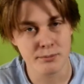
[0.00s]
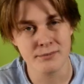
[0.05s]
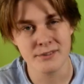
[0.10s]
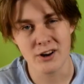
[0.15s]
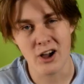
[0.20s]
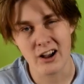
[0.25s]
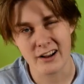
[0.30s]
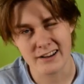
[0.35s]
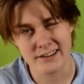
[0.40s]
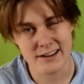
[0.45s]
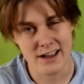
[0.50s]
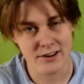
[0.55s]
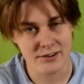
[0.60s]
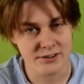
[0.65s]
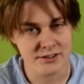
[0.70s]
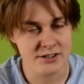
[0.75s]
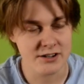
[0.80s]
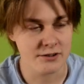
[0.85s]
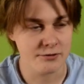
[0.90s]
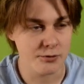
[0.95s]
knock it down a
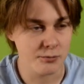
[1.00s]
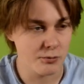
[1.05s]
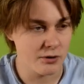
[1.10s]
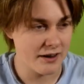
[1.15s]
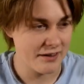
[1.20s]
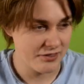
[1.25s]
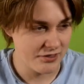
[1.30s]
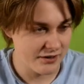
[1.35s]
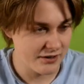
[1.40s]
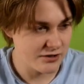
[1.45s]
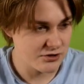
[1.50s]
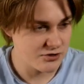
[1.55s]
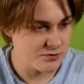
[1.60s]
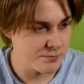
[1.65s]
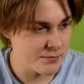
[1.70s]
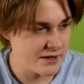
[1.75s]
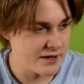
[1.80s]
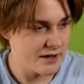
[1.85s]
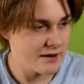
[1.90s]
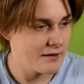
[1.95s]
tier from what I think it should be in.